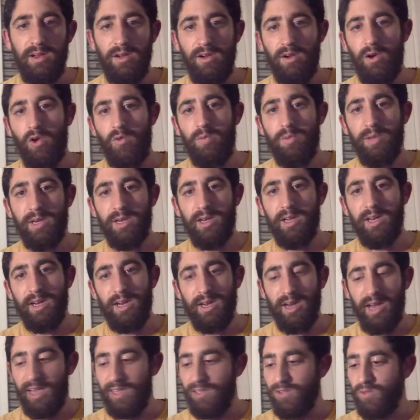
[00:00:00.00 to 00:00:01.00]
open in a
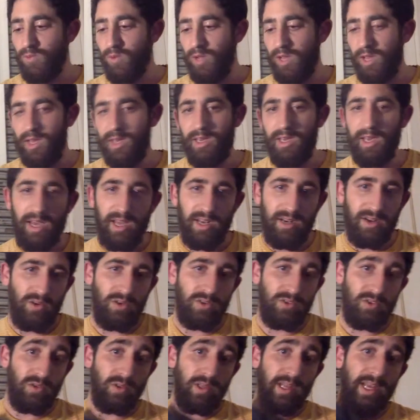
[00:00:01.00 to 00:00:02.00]
nice way, and
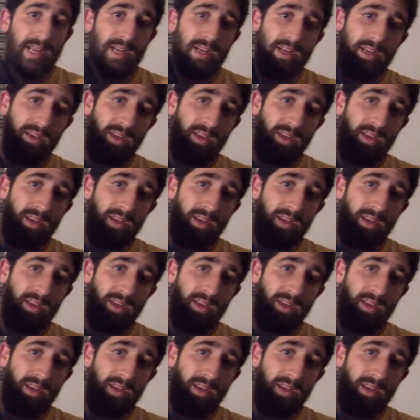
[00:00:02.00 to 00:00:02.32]
also let